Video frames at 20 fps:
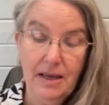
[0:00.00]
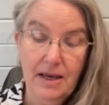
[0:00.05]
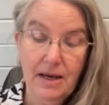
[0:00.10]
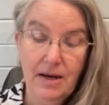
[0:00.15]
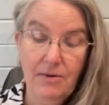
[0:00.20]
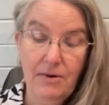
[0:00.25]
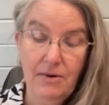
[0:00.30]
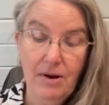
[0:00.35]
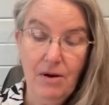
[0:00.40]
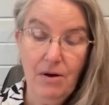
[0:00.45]

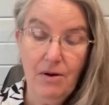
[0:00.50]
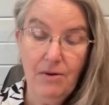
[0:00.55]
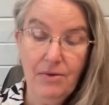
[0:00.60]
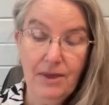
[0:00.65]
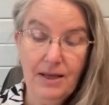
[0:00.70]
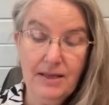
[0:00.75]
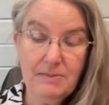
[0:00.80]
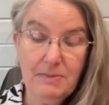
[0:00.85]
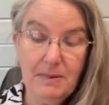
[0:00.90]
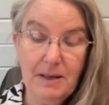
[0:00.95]
Kirioth
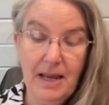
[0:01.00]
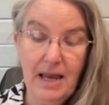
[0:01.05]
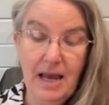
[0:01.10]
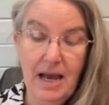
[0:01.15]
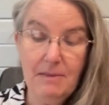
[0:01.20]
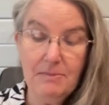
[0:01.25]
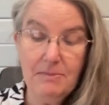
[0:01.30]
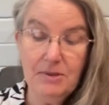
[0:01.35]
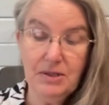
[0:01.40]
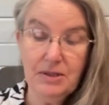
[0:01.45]
has been
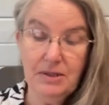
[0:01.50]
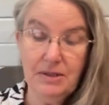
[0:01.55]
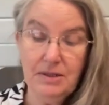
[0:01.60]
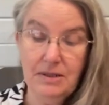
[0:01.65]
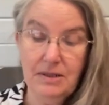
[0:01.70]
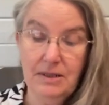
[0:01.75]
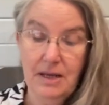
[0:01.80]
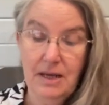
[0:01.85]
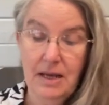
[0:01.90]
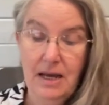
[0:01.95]
captured,
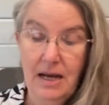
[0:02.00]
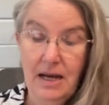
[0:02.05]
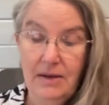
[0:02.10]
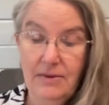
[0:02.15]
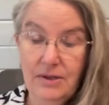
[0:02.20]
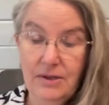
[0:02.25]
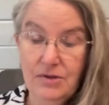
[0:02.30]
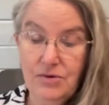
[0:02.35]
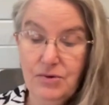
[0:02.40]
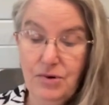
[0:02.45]
and
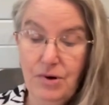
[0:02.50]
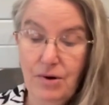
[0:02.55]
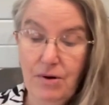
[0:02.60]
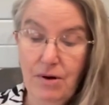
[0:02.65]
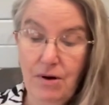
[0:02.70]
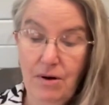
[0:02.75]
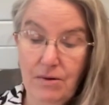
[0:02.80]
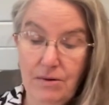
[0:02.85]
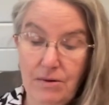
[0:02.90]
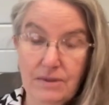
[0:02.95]
the
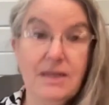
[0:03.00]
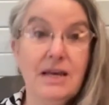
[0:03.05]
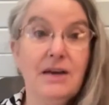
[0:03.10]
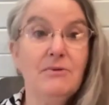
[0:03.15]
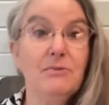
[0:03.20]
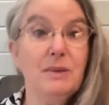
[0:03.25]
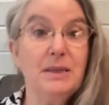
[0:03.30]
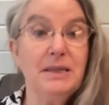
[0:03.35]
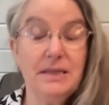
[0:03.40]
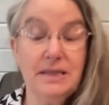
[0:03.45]
strongholds
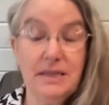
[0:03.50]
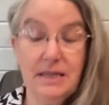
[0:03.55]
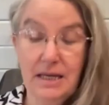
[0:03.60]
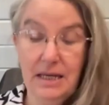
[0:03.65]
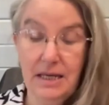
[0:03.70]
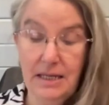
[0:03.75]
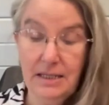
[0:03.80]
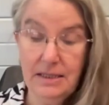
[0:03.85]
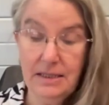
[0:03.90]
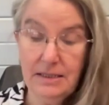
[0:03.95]
have been
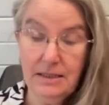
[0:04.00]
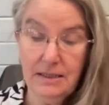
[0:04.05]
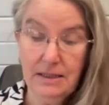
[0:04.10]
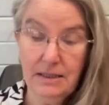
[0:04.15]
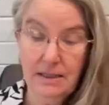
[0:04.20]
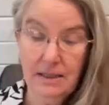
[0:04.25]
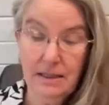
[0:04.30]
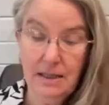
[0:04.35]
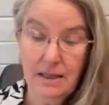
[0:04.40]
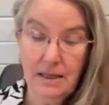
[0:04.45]
seized.
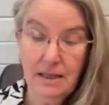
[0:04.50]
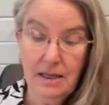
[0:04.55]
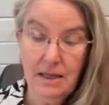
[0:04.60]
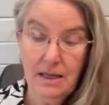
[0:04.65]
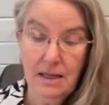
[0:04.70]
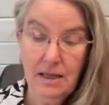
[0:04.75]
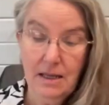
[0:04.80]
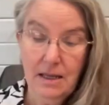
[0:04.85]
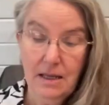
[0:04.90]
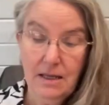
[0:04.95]

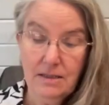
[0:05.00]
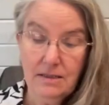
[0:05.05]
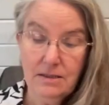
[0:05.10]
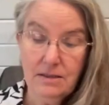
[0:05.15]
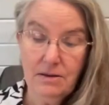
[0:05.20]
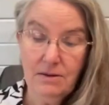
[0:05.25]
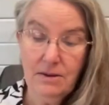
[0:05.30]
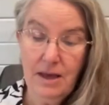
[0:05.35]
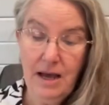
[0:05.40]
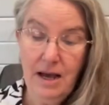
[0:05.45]

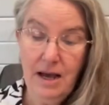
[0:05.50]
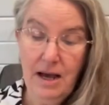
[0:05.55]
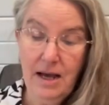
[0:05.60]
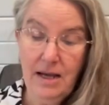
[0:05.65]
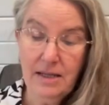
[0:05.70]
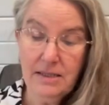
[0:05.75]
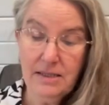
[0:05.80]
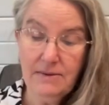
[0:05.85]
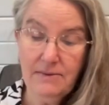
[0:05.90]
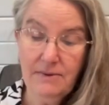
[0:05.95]
So the
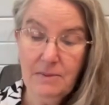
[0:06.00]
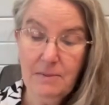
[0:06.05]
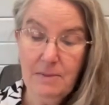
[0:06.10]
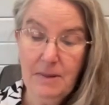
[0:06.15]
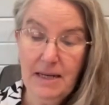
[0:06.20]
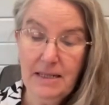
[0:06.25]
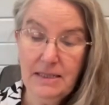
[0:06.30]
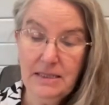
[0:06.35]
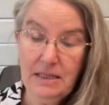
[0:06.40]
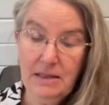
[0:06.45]
hearts of the
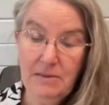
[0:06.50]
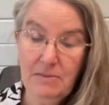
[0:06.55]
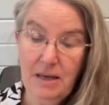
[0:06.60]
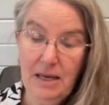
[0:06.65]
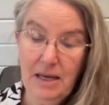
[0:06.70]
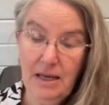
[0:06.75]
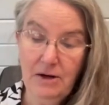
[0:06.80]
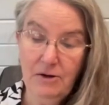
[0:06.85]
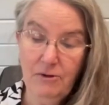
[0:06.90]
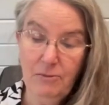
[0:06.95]
mighty
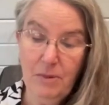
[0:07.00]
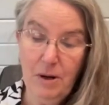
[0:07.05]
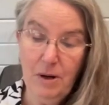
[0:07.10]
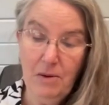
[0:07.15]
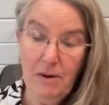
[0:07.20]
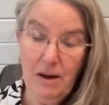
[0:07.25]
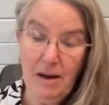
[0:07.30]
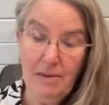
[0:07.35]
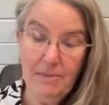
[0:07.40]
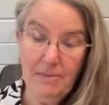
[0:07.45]
men of
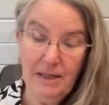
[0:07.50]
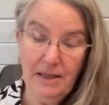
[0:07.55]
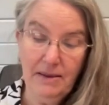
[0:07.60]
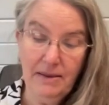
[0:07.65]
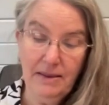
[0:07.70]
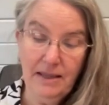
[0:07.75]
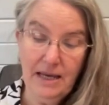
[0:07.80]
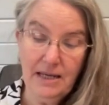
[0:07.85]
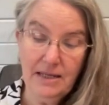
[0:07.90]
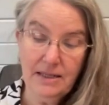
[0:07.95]
Moab
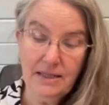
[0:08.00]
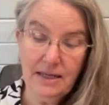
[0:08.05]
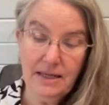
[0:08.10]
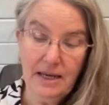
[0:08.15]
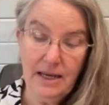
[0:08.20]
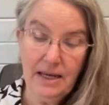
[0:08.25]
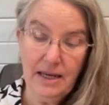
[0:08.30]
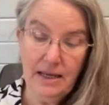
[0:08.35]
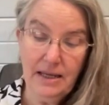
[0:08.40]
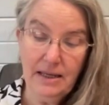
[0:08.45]
in that
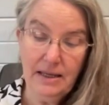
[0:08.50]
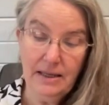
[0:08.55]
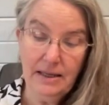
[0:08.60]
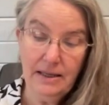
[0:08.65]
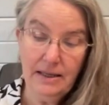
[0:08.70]
day